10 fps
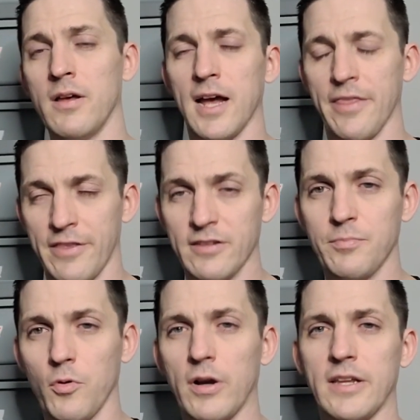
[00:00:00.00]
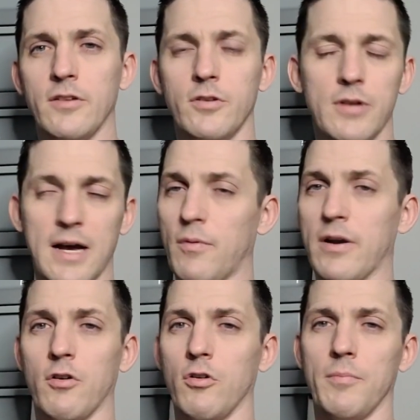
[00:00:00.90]
At this point, you do not want
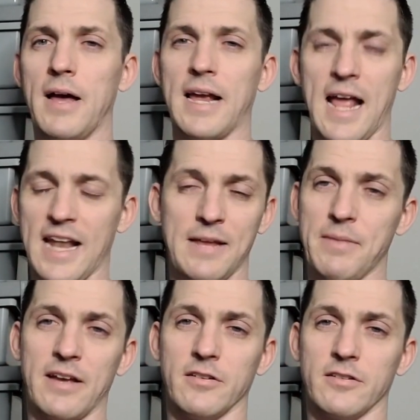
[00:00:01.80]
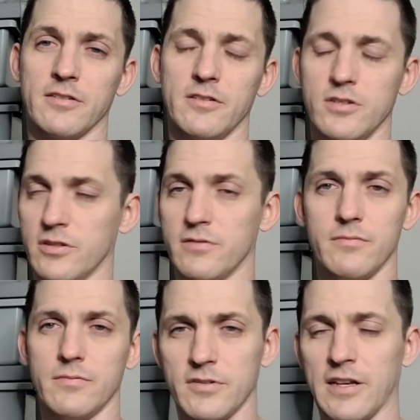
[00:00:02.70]
to hold back any males. Just
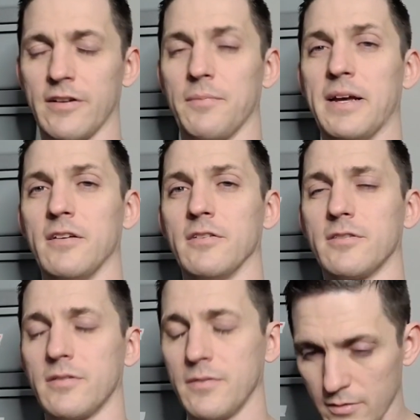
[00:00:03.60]
sell your males.